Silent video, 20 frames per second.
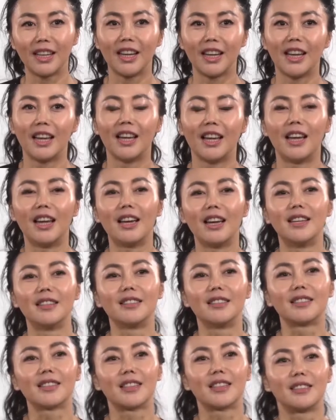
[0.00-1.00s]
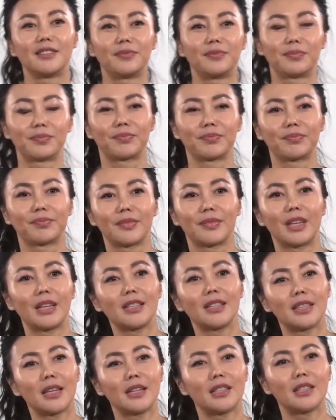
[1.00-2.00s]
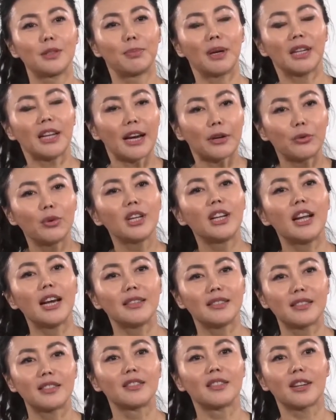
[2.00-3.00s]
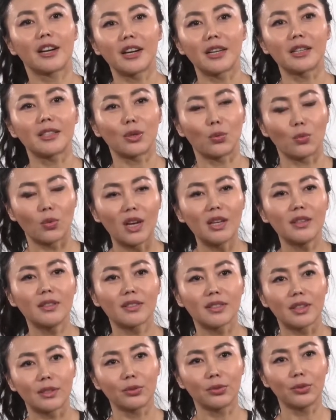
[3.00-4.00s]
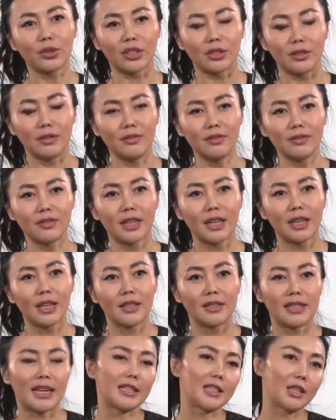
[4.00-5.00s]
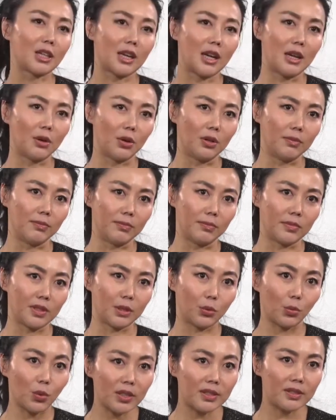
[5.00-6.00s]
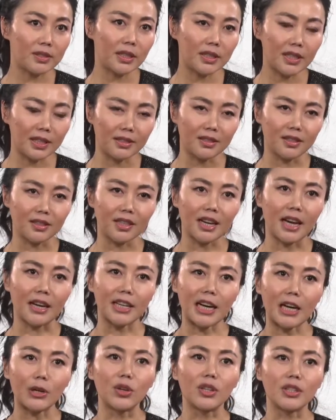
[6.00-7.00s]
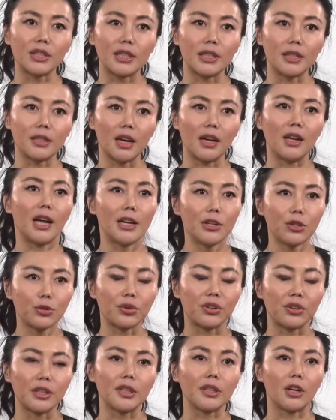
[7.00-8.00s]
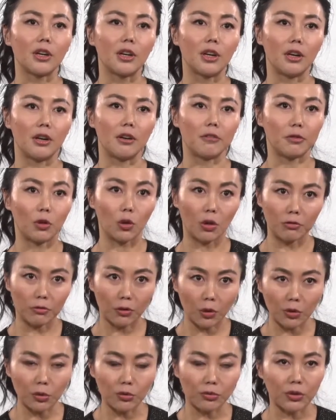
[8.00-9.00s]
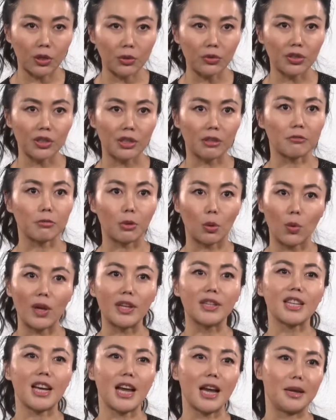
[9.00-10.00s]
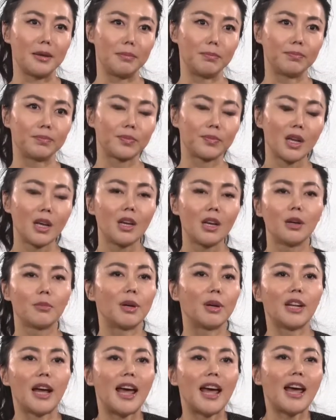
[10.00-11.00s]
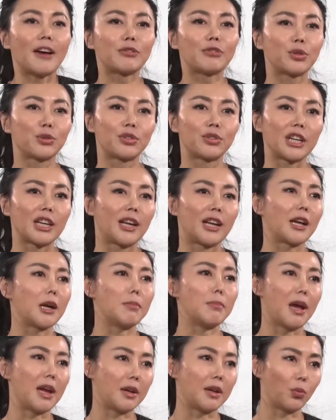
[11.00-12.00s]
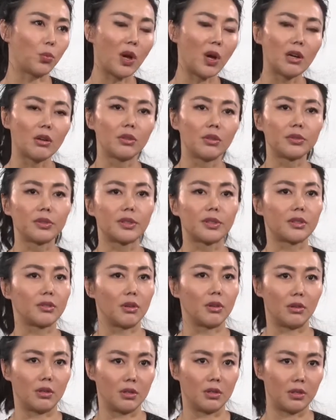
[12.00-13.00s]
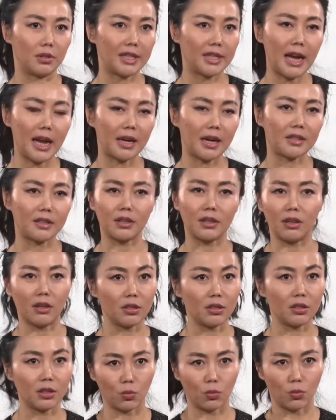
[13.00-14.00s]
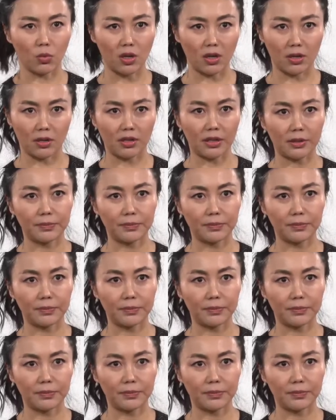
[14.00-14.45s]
And he said, but I realized there is one solution that a Swiss citizen can guarantee an entry for a foreigner for 1 time, but I have to declare my wealth or tax, a lot of work.